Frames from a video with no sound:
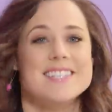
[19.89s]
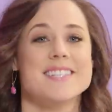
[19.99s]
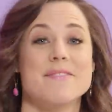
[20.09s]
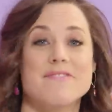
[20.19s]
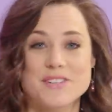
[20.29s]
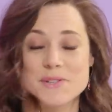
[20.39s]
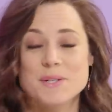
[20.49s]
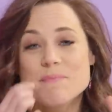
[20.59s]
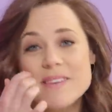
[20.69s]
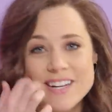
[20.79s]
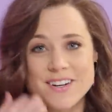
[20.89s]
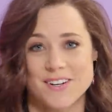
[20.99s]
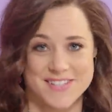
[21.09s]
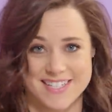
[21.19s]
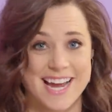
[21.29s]
This is official Mean
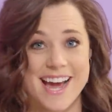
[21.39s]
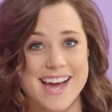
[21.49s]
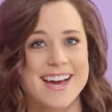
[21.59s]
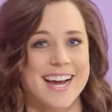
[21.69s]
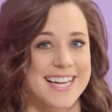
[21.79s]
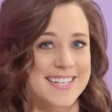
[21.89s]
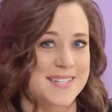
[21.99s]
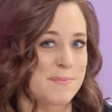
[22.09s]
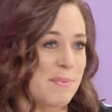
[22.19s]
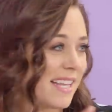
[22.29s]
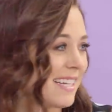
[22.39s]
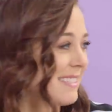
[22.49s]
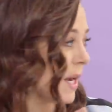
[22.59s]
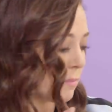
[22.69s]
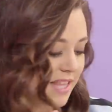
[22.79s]
Girls Day. I guess it's been
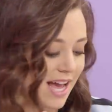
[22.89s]
like dubbed